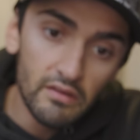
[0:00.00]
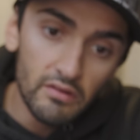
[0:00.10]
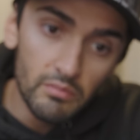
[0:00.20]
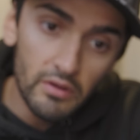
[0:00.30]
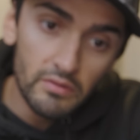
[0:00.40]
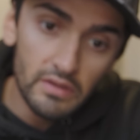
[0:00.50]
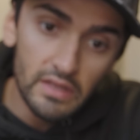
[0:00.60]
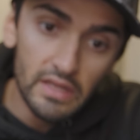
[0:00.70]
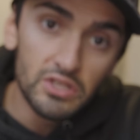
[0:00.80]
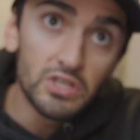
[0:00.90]
out about
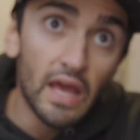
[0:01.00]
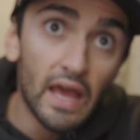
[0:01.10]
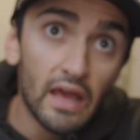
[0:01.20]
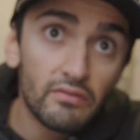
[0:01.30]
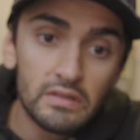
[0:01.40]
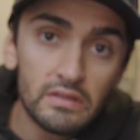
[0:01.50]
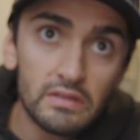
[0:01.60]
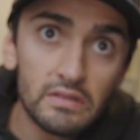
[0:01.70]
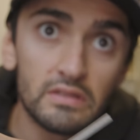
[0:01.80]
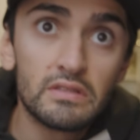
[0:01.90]
1.5 inches,
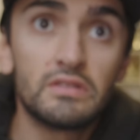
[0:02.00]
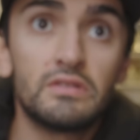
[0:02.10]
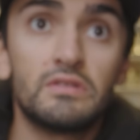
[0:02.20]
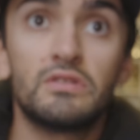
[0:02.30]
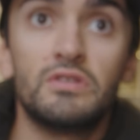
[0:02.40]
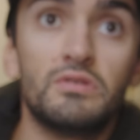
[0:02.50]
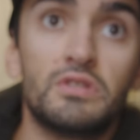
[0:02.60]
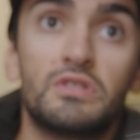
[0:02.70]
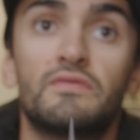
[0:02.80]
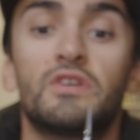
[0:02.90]

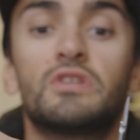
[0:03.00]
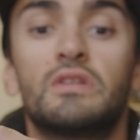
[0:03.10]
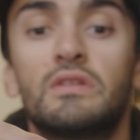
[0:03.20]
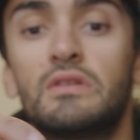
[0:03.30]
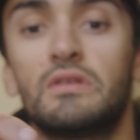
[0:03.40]
usually sufficient.